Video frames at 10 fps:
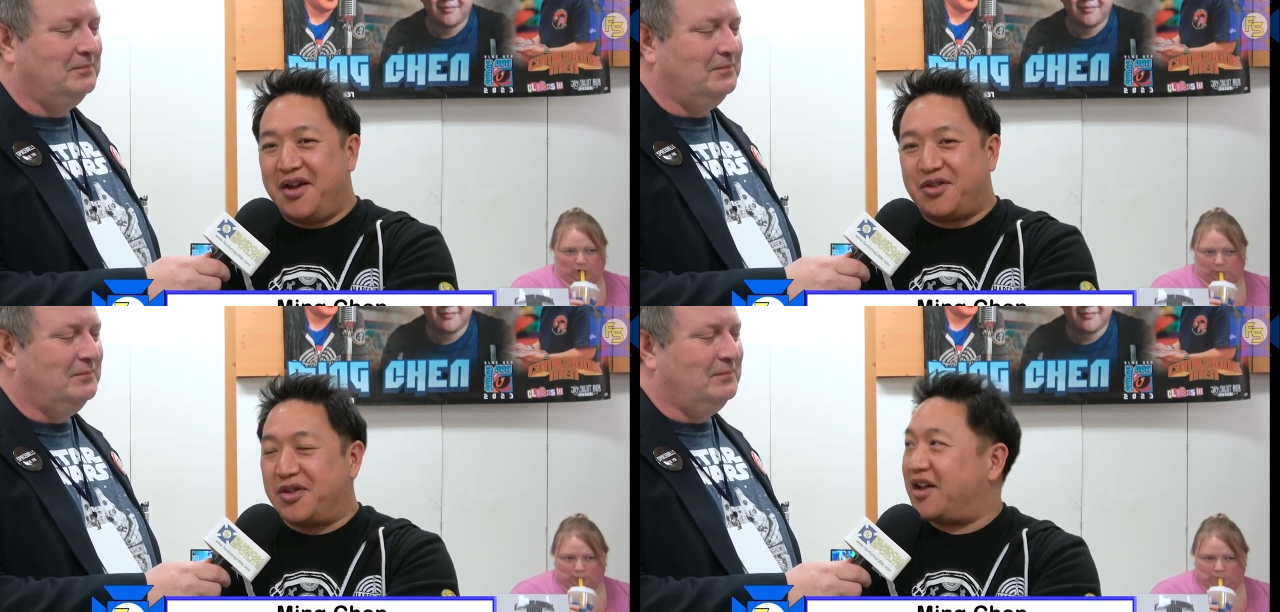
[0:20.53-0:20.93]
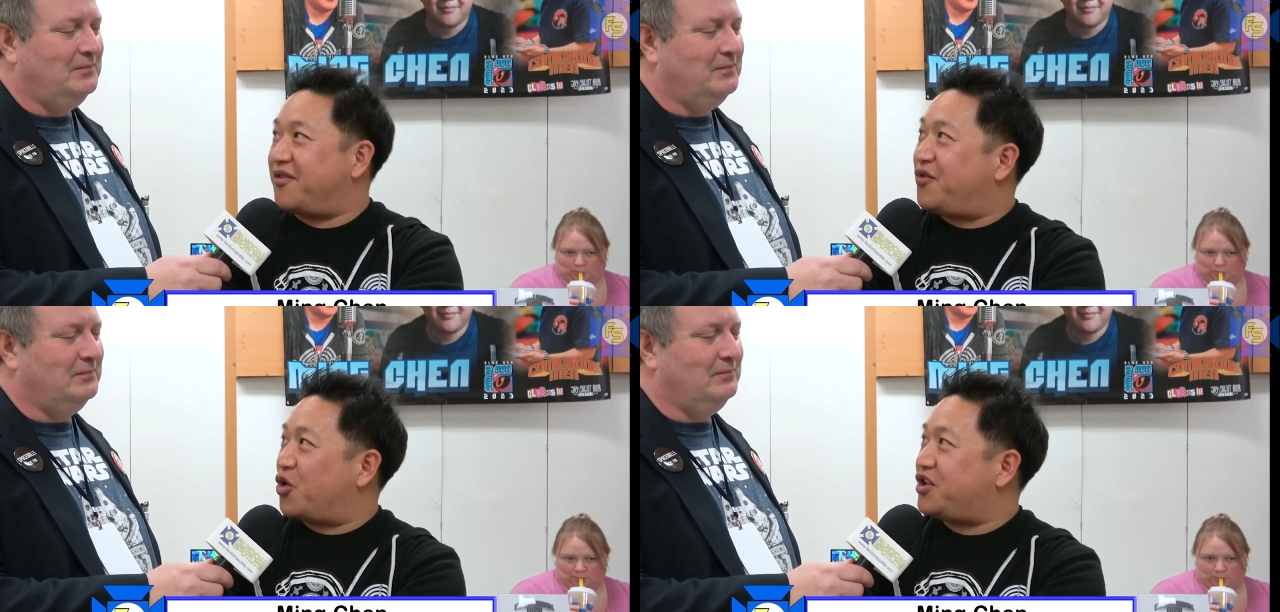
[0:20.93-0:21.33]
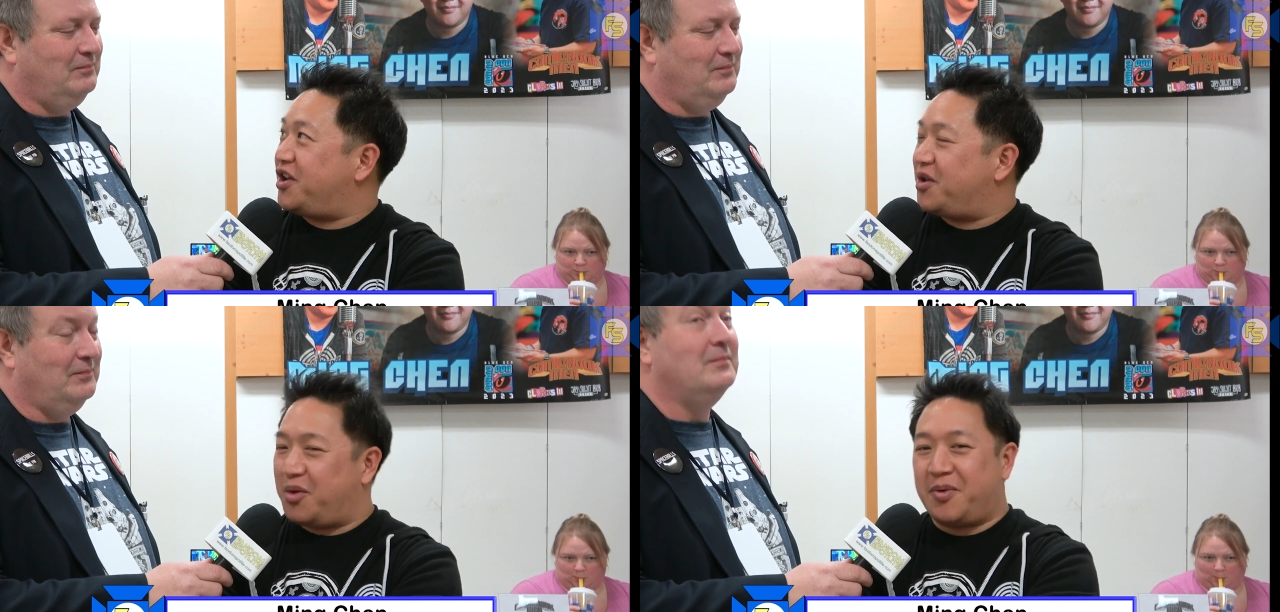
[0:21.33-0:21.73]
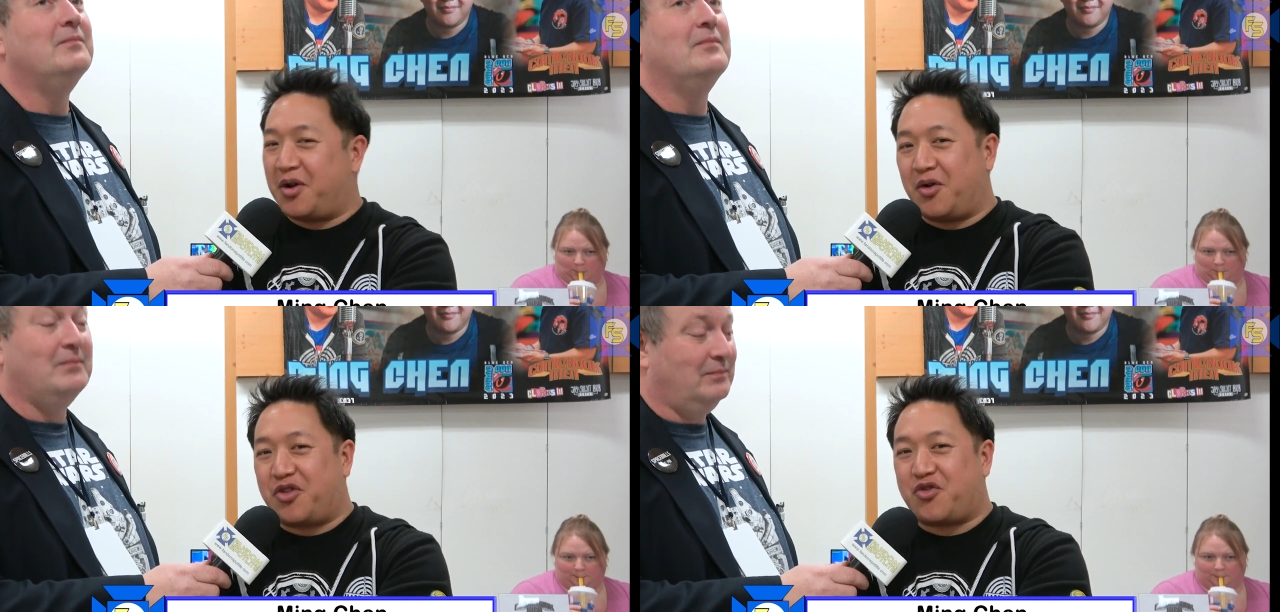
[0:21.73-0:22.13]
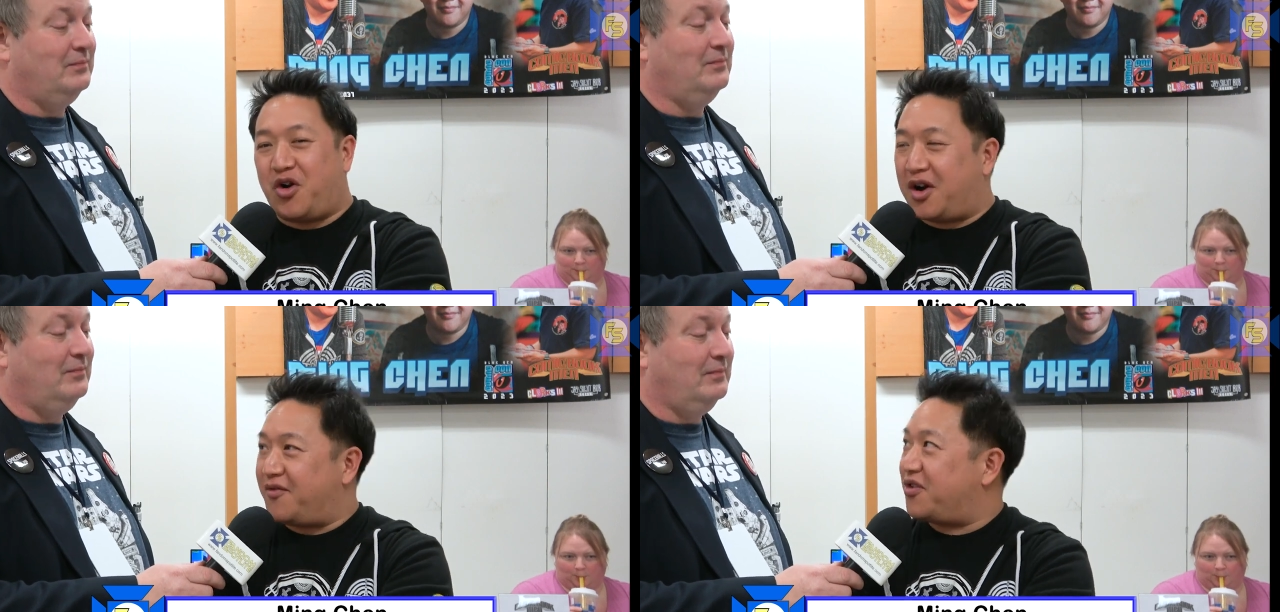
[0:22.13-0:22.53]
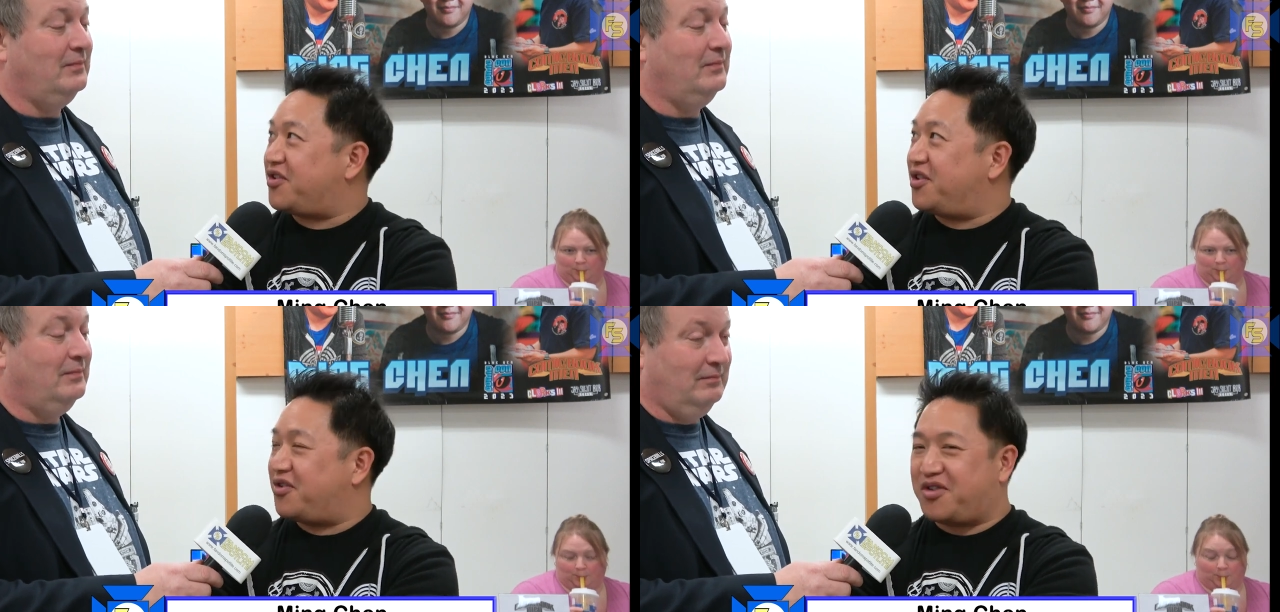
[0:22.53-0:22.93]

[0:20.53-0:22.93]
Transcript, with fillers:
Speaker 1: 2014, and we've been going strong ever since.